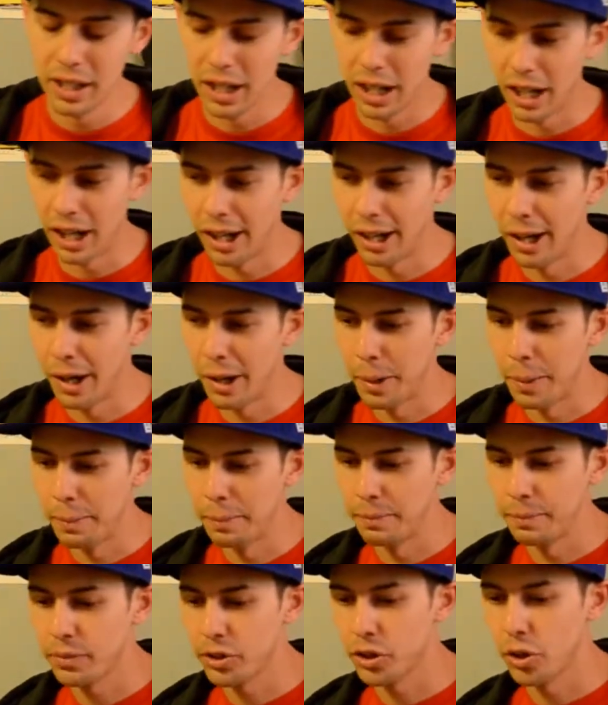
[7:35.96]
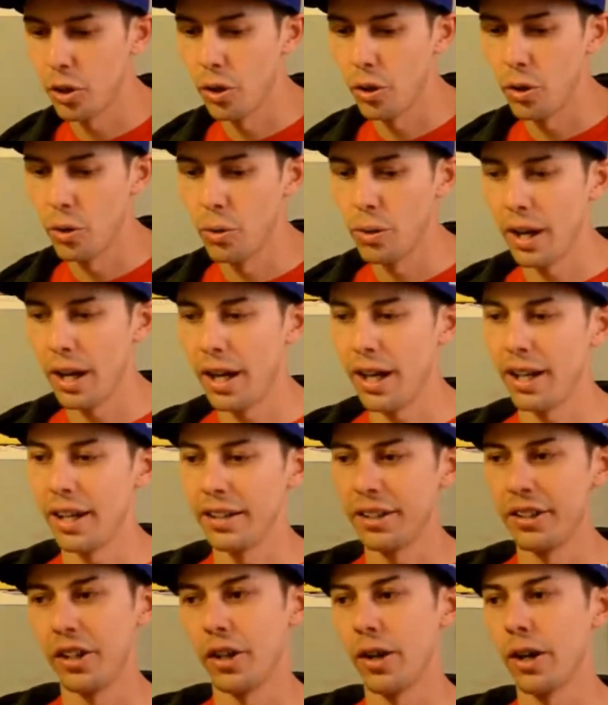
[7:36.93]
Um, so, uh,
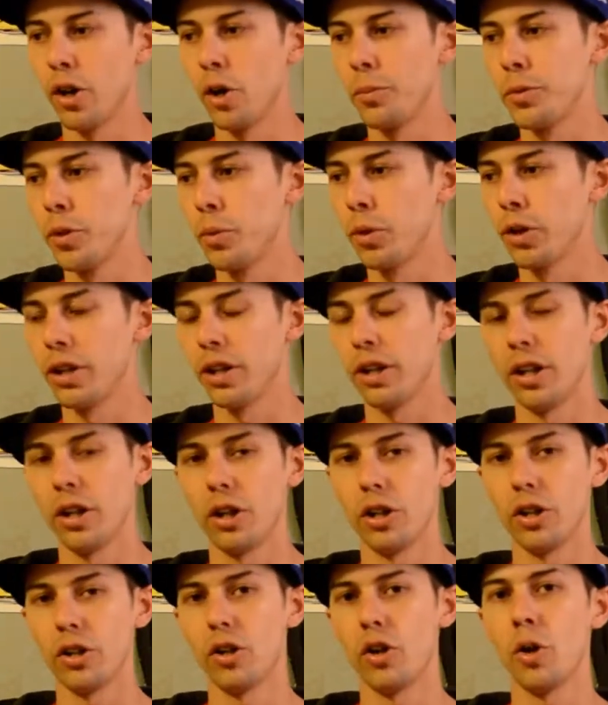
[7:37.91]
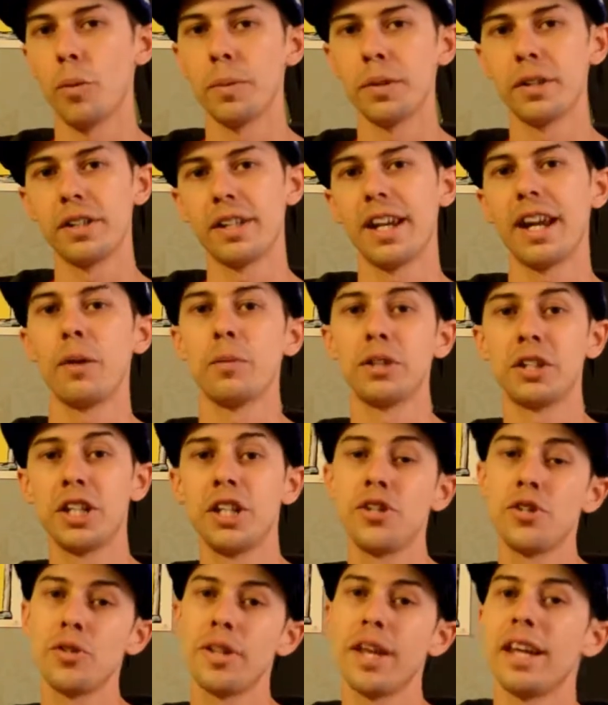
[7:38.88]
you know, I hope you weren't hoping that I would
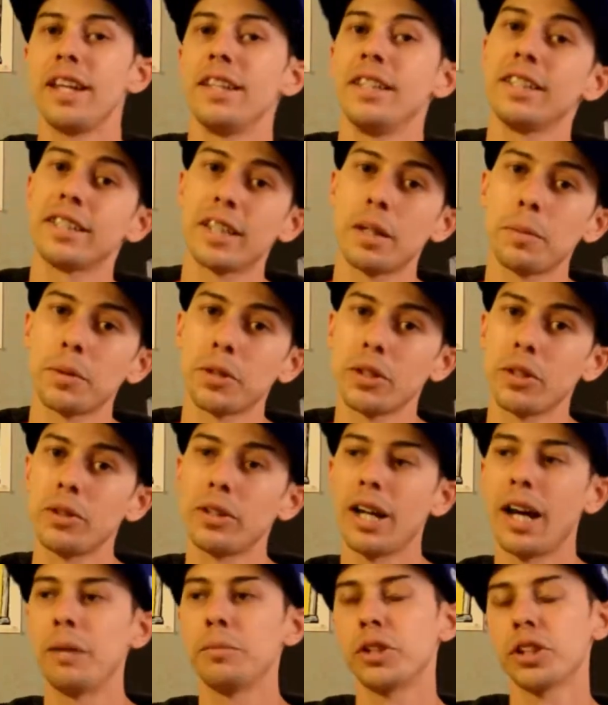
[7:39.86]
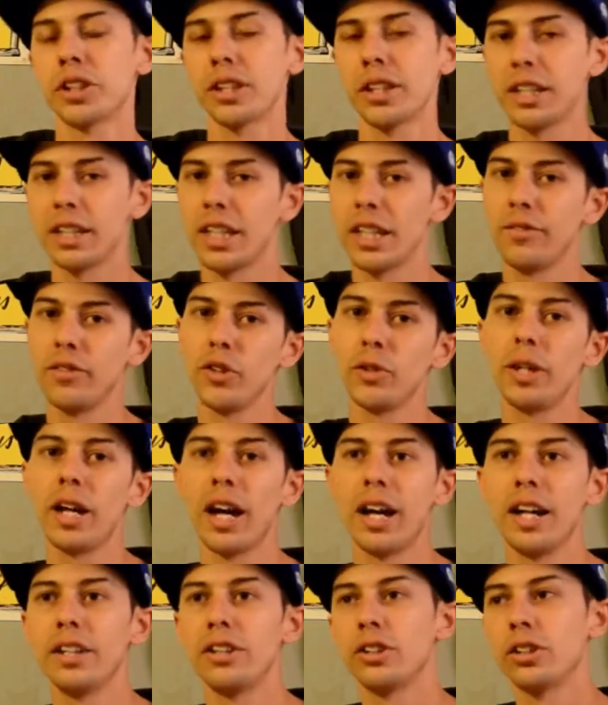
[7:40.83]
teach you that in this episode. I'm just going to give you
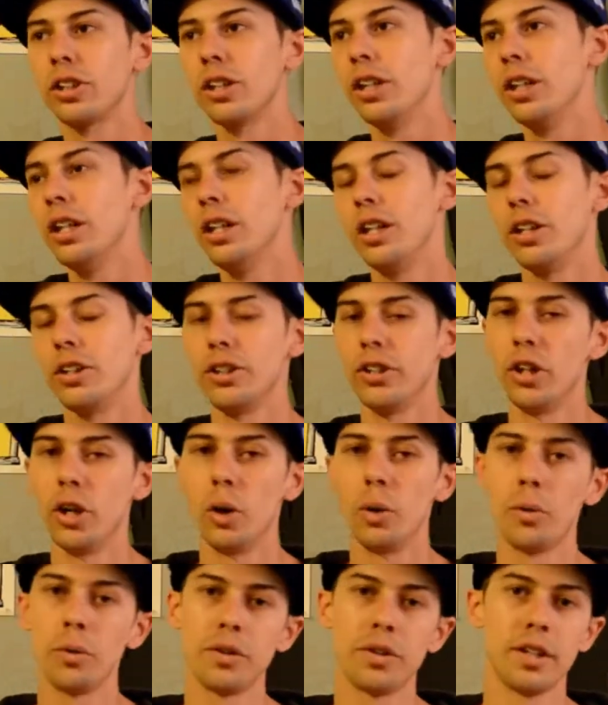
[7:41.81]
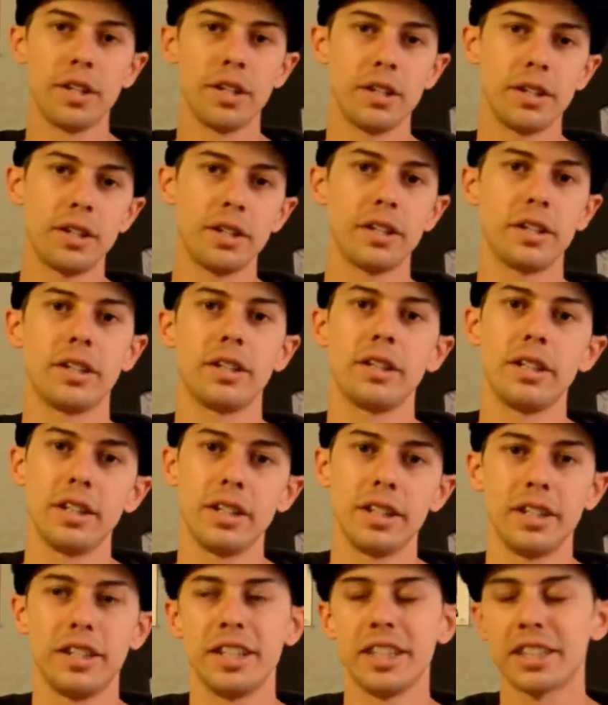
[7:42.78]
guys, you know, the, the, the,
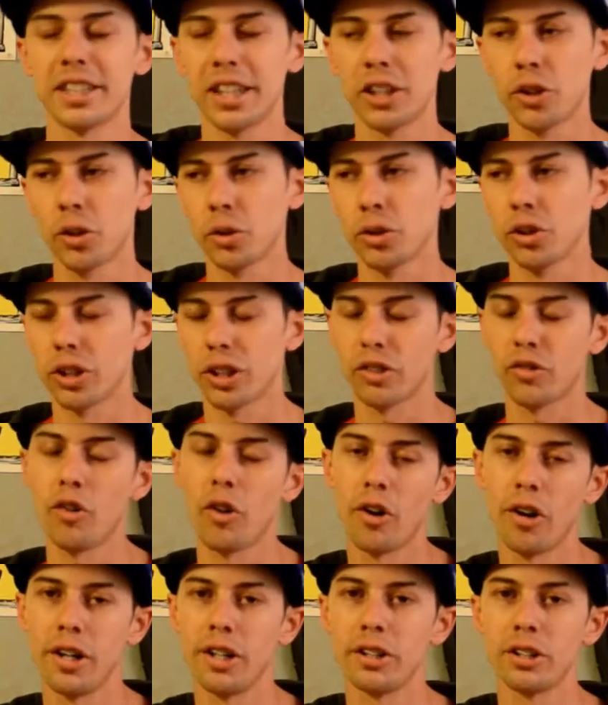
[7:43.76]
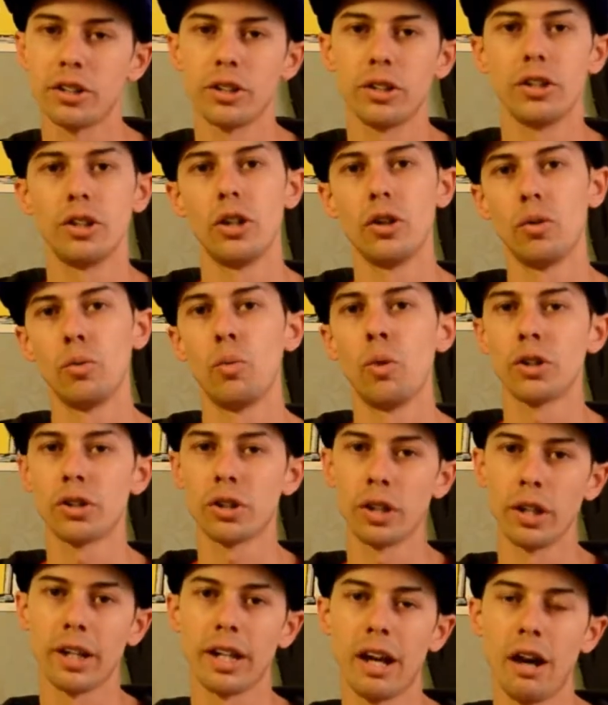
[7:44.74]
the, essentials as far as, you know, what
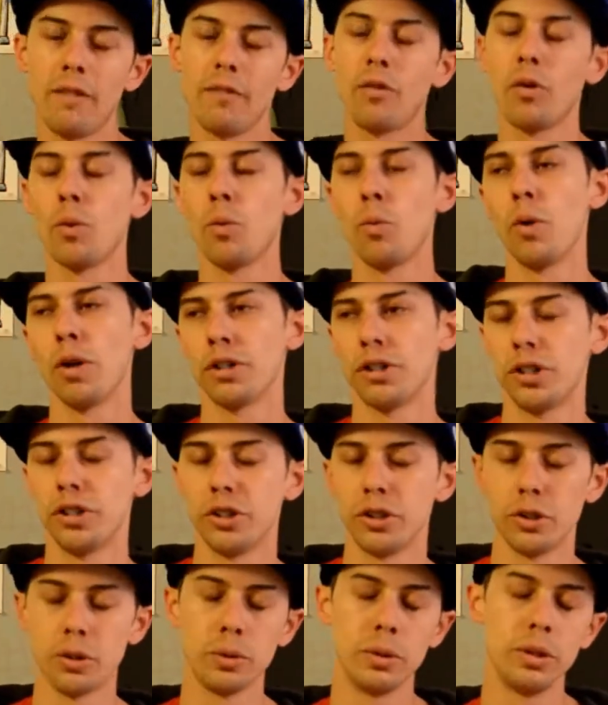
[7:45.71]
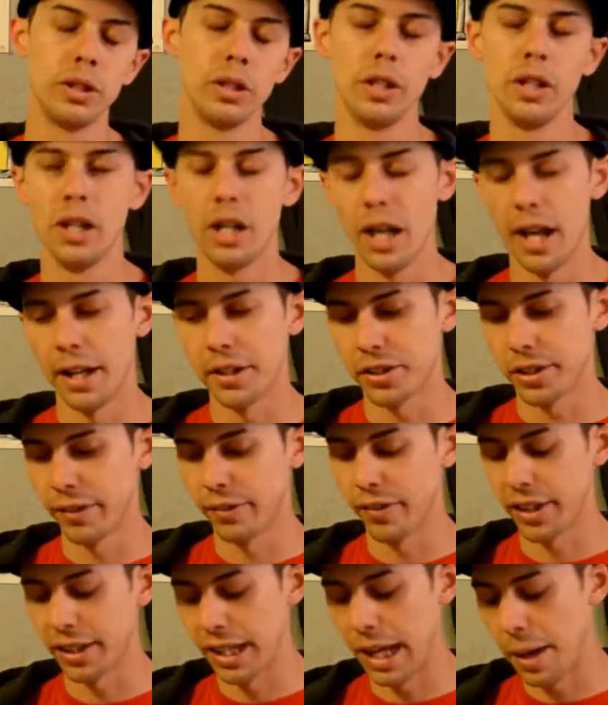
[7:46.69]
to look out for, what to do, and
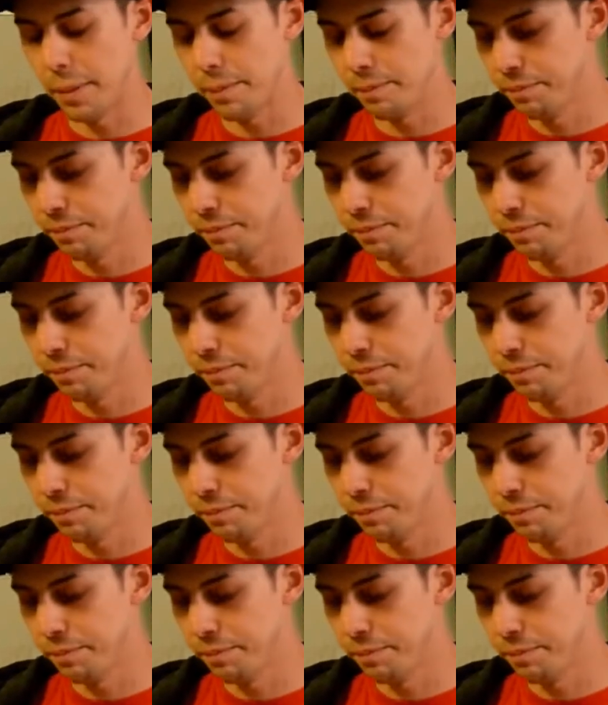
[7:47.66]
stuff like that.